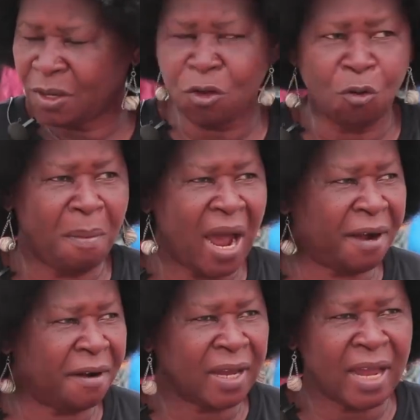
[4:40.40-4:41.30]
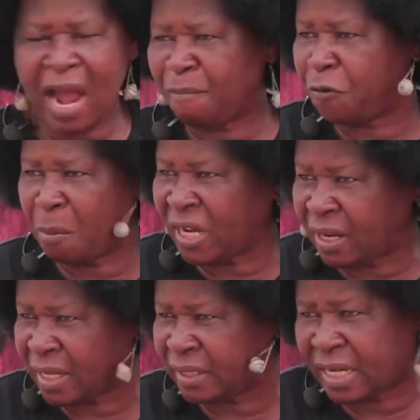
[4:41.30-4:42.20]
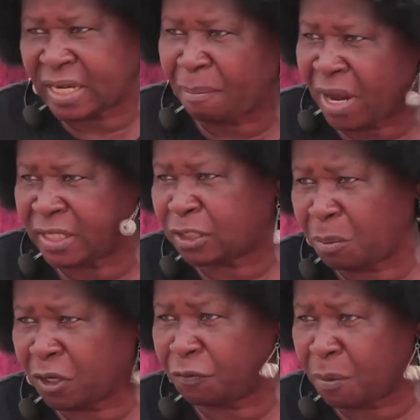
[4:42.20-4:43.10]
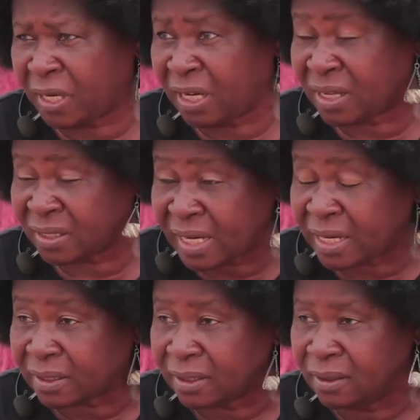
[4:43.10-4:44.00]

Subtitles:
You marry, I'm from another state, I marry somebody from another state.